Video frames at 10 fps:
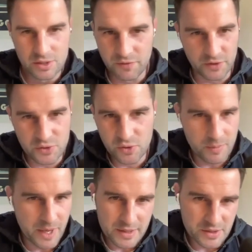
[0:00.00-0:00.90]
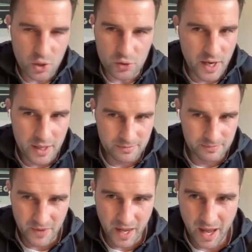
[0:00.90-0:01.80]
for too long, mate, it's not great.
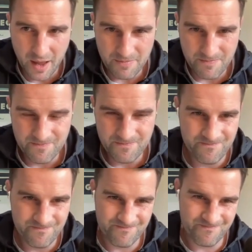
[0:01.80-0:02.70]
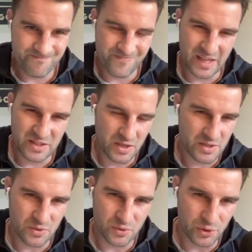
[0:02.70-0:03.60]
Um, they
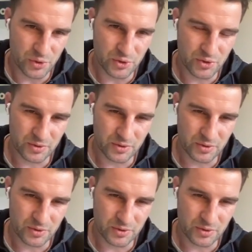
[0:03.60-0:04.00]
just don't look